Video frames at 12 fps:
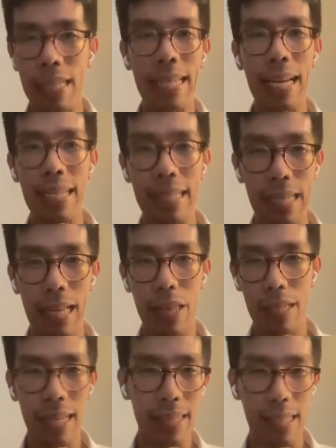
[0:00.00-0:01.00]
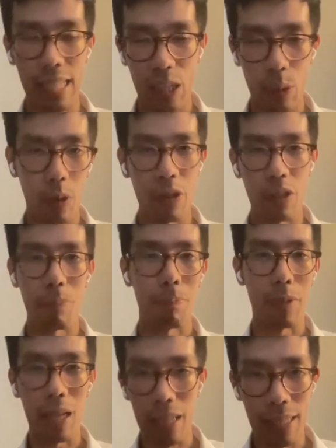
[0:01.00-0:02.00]
the debt ceiling worries are
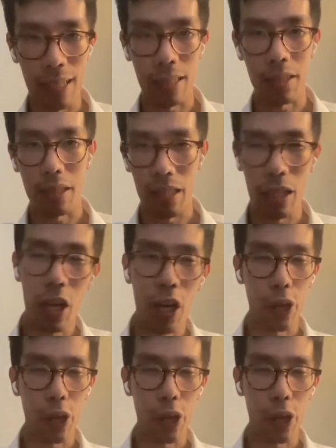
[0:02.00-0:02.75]
done and dusted.